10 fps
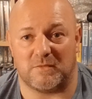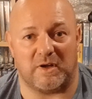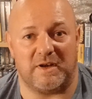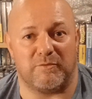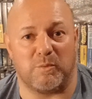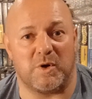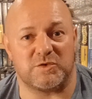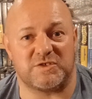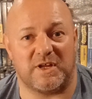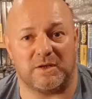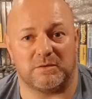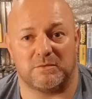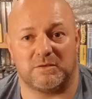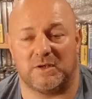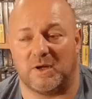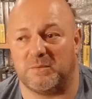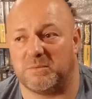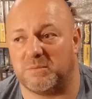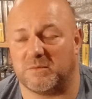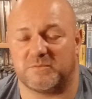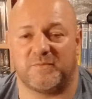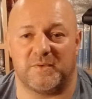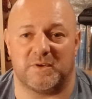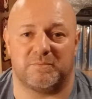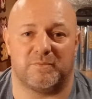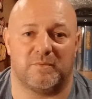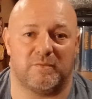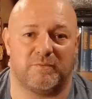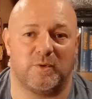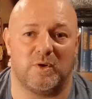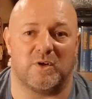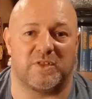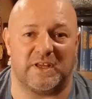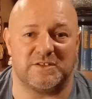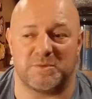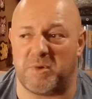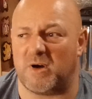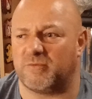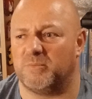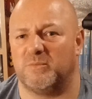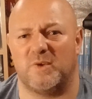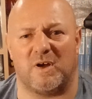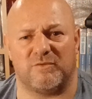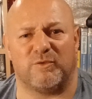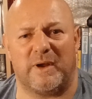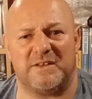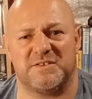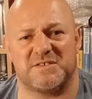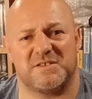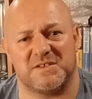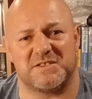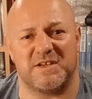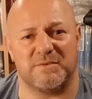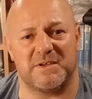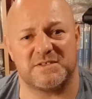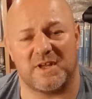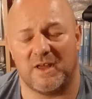never watched it, you know, for a lot of things, apart from like Friends, the series.